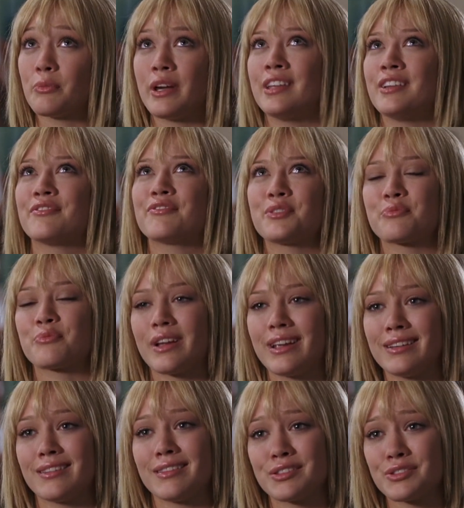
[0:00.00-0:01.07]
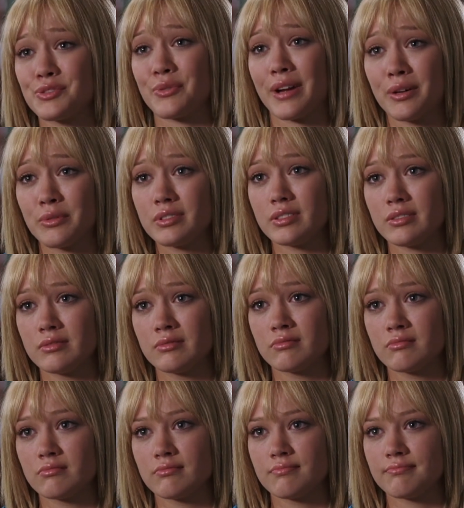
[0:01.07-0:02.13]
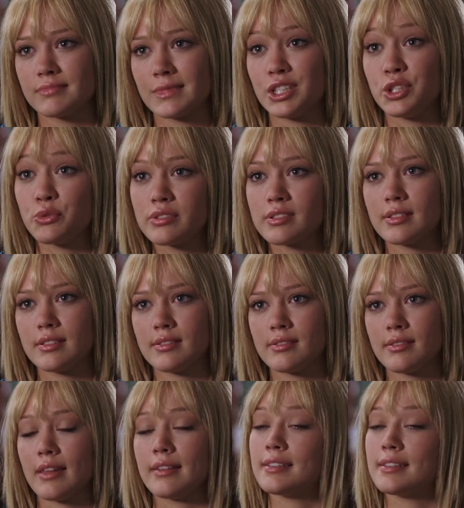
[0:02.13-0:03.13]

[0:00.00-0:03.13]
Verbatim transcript: waiting for rain in this drought. Useless and